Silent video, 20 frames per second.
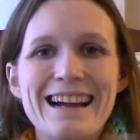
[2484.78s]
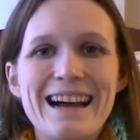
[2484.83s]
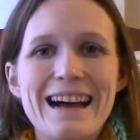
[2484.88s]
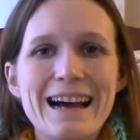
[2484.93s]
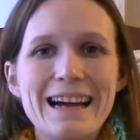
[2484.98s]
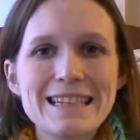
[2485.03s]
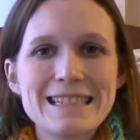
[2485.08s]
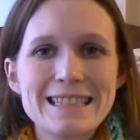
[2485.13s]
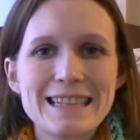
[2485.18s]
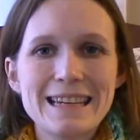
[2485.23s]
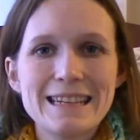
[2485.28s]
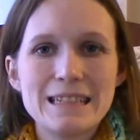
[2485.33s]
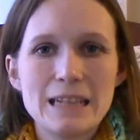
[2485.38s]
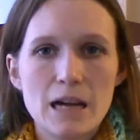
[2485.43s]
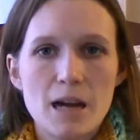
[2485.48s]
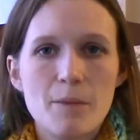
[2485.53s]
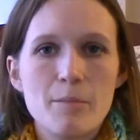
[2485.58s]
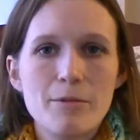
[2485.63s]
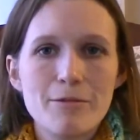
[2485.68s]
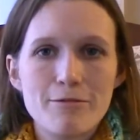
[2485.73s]
I signed
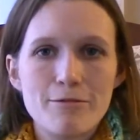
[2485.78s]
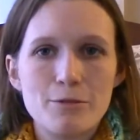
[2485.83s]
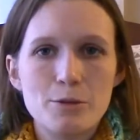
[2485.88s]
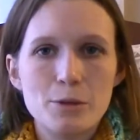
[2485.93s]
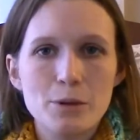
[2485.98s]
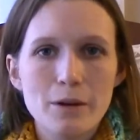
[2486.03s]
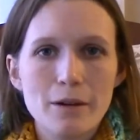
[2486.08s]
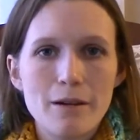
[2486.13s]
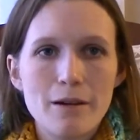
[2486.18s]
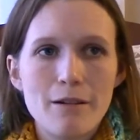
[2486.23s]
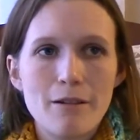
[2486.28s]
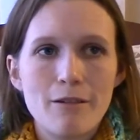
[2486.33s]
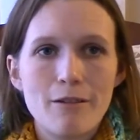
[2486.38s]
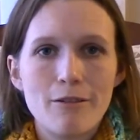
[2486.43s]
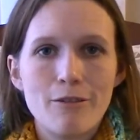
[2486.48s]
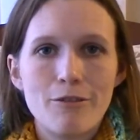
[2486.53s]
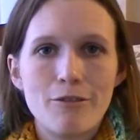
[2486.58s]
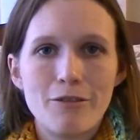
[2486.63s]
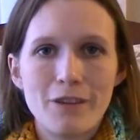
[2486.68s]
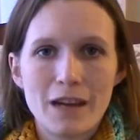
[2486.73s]
up for
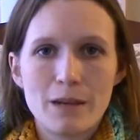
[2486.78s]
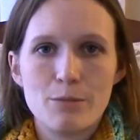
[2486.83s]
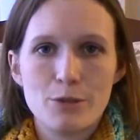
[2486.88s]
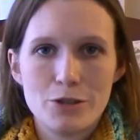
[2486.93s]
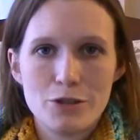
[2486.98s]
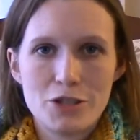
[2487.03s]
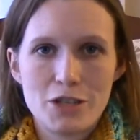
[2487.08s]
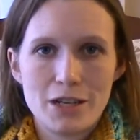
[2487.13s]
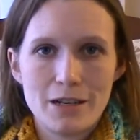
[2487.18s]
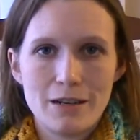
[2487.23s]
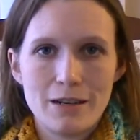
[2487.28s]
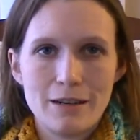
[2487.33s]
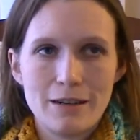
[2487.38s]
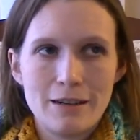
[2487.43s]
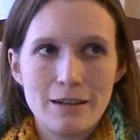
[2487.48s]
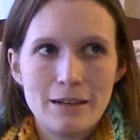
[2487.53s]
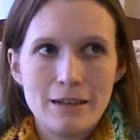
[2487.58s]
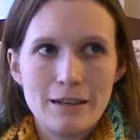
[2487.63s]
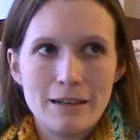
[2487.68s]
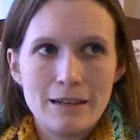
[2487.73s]
Fibre Share.
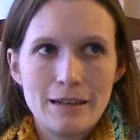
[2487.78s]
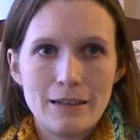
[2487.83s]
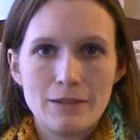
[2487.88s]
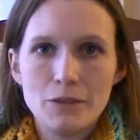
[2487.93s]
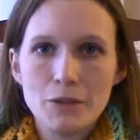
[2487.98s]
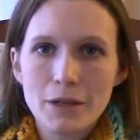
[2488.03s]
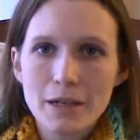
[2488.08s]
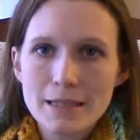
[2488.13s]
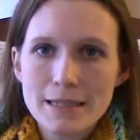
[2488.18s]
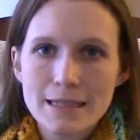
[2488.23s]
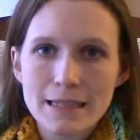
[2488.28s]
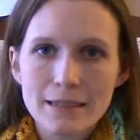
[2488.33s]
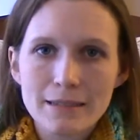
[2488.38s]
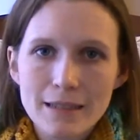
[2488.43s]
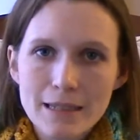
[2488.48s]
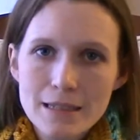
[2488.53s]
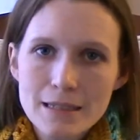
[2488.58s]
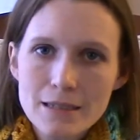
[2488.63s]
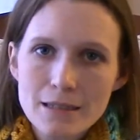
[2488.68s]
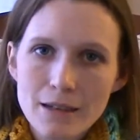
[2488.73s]
Have you guys seen
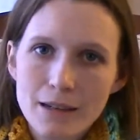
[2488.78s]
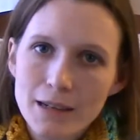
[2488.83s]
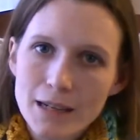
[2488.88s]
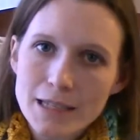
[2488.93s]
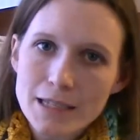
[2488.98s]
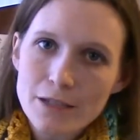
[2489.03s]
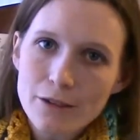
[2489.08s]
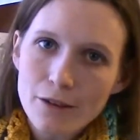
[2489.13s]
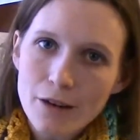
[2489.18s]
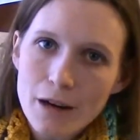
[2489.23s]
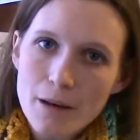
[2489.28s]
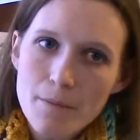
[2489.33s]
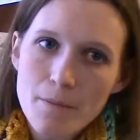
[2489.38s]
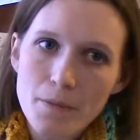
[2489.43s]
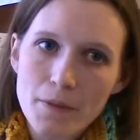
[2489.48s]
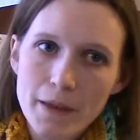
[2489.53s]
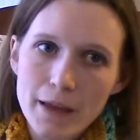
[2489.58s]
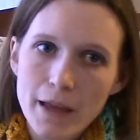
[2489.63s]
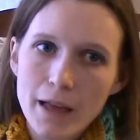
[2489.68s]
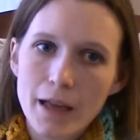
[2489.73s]
this on Instagram?
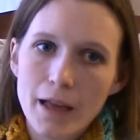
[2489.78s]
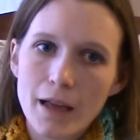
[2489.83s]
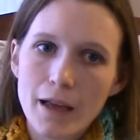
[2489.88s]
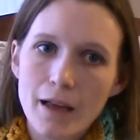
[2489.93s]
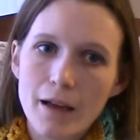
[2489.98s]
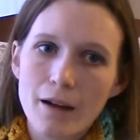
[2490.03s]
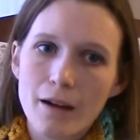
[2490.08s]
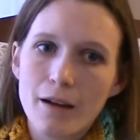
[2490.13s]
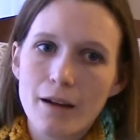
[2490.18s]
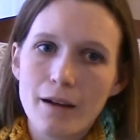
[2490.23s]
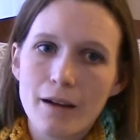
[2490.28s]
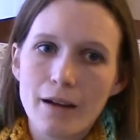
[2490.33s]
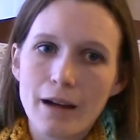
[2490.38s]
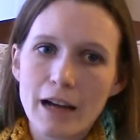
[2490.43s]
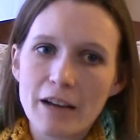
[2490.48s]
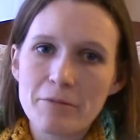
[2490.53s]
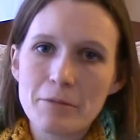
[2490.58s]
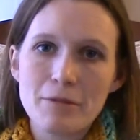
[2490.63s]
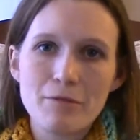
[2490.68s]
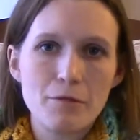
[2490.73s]

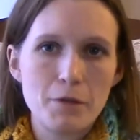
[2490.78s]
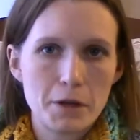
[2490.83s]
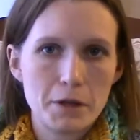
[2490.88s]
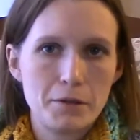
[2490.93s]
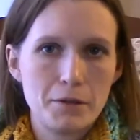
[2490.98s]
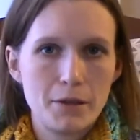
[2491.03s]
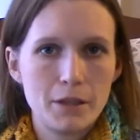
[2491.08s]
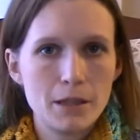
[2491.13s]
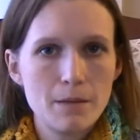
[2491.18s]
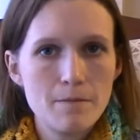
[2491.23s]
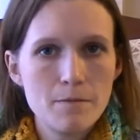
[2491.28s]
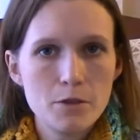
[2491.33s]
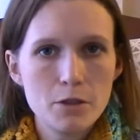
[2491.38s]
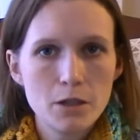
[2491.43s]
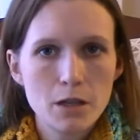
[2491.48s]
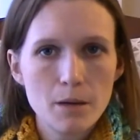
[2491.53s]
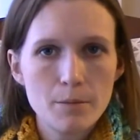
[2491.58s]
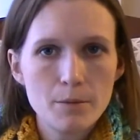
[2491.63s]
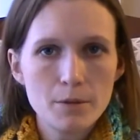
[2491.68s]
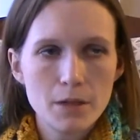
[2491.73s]
I've been following them for a
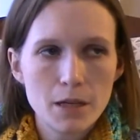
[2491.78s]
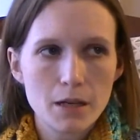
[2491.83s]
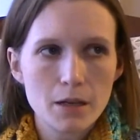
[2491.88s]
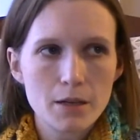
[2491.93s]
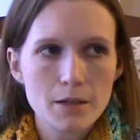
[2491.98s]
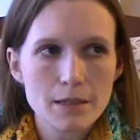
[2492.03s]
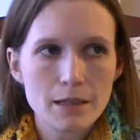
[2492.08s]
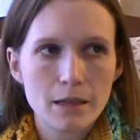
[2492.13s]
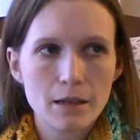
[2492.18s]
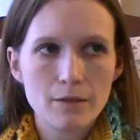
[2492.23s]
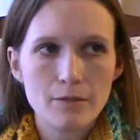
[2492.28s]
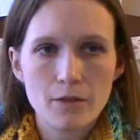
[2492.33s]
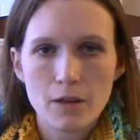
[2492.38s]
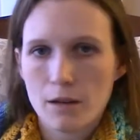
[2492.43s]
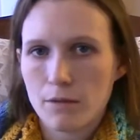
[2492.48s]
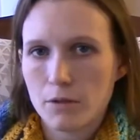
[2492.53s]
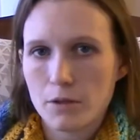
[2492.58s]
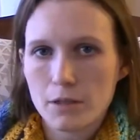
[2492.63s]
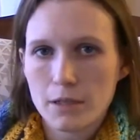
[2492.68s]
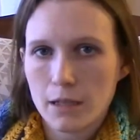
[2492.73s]
couple years and I've
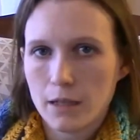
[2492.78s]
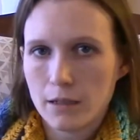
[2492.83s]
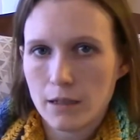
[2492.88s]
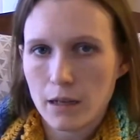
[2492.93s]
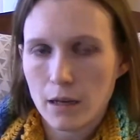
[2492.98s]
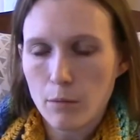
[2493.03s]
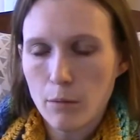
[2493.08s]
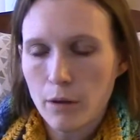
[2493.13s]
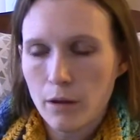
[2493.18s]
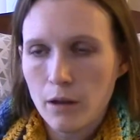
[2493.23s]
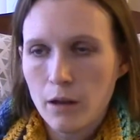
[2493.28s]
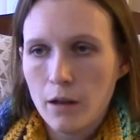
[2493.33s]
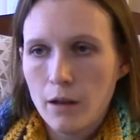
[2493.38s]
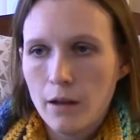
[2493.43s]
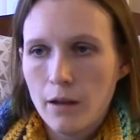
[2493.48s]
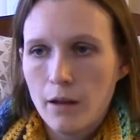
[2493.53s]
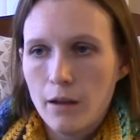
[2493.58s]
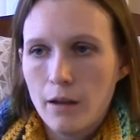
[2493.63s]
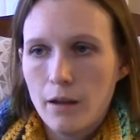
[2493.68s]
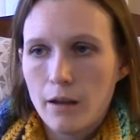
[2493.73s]
never signed up,
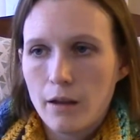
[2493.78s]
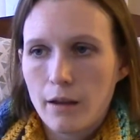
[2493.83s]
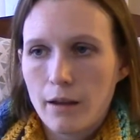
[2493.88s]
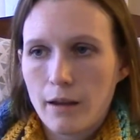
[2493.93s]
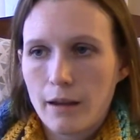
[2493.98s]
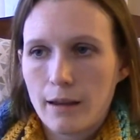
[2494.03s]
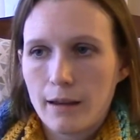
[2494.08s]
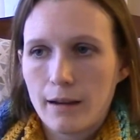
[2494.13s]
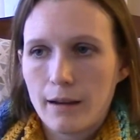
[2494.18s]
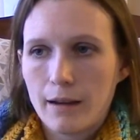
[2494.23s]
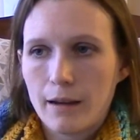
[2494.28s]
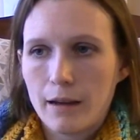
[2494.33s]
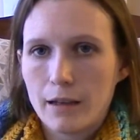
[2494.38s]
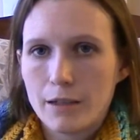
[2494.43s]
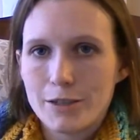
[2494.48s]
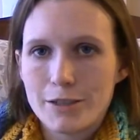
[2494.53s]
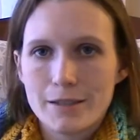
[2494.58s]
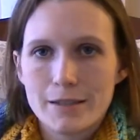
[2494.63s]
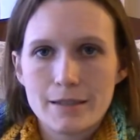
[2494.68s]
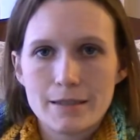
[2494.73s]
and I
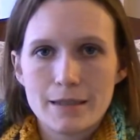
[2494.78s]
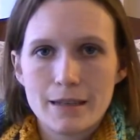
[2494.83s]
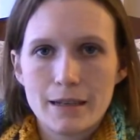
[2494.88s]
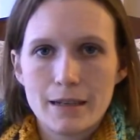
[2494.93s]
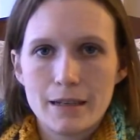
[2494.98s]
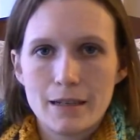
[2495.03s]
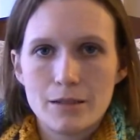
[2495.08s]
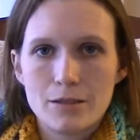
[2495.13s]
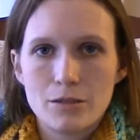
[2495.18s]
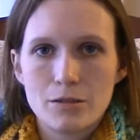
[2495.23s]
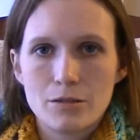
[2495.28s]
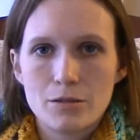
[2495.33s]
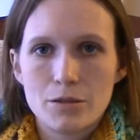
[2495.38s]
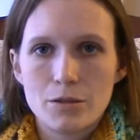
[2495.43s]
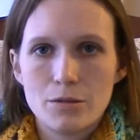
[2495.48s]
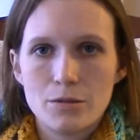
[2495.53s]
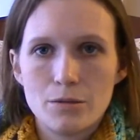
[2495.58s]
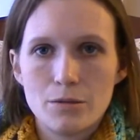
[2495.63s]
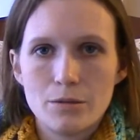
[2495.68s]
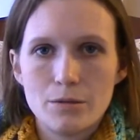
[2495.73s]
just decided
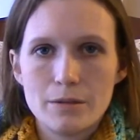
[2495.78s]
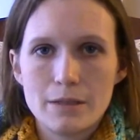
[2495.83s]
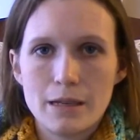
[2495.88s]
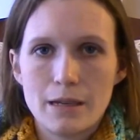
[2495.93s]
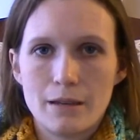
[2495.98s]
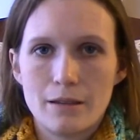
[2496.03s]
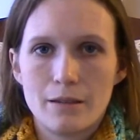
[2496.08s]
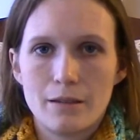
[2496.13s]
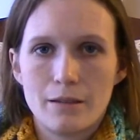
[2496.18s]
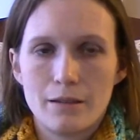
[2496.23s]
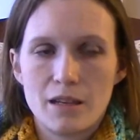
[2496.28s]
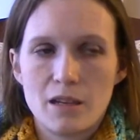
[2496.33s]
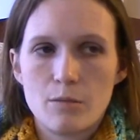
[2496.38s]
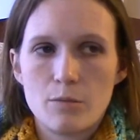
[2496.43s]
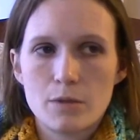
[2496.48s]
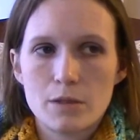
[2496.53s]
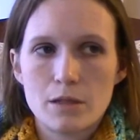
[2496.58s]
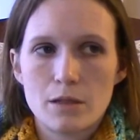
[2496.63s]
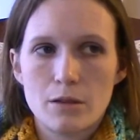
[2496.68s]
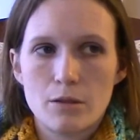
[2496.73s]
to take the leap.
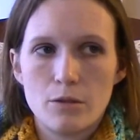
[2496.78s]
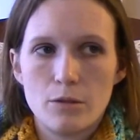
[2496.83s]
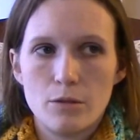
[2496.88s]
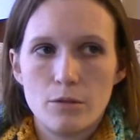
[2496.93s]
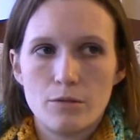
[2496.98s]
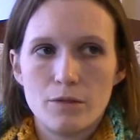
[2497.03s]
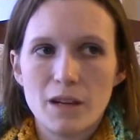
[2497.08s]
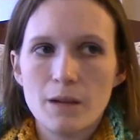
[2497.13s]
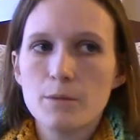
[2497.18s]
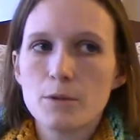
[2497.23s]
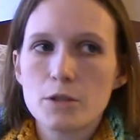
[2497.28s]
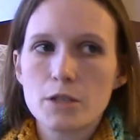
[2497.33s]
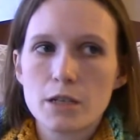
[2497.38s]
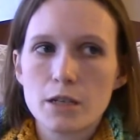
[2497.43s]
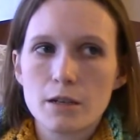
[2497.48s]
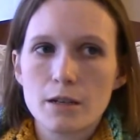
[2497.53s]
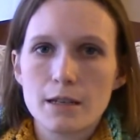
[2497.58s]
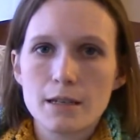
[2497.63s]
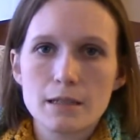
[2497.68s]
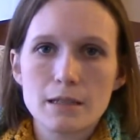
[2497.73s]
So Fibre
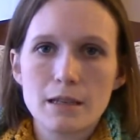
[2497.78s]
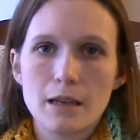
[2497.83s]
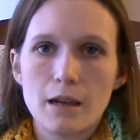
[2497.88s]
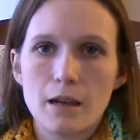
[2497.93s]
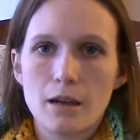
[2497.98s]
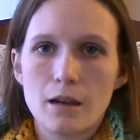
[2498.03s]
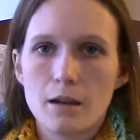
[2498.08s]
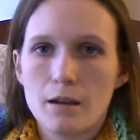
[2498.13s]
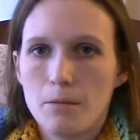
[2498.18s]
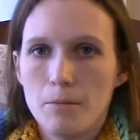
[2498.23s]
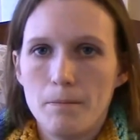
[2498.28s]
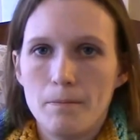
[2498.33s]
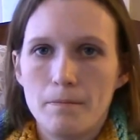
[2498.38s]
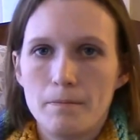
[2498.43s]
Share is like a